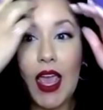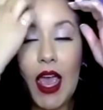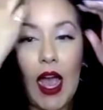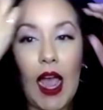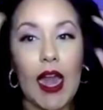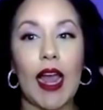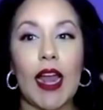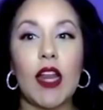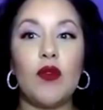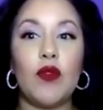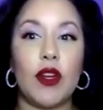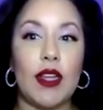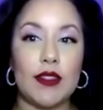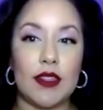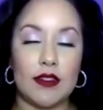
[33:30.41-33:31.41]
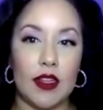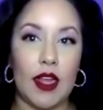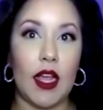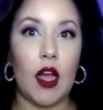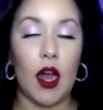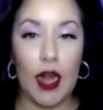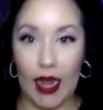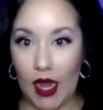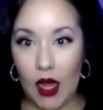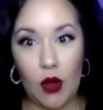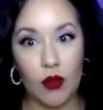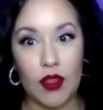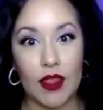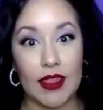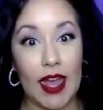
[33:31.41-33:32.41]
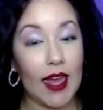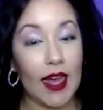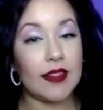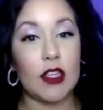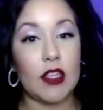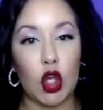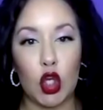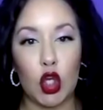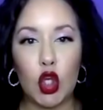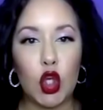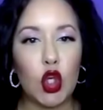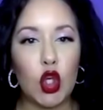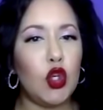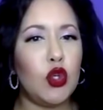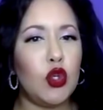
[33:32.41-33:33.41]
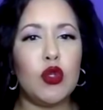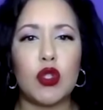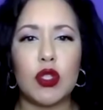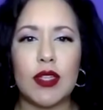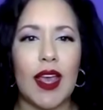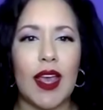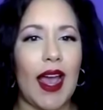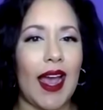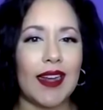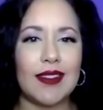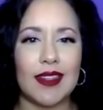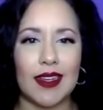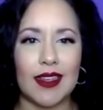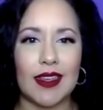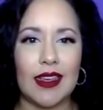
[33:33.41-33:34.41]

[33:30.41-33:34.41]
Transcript: and I didn't realize until I got out that is a huge tactic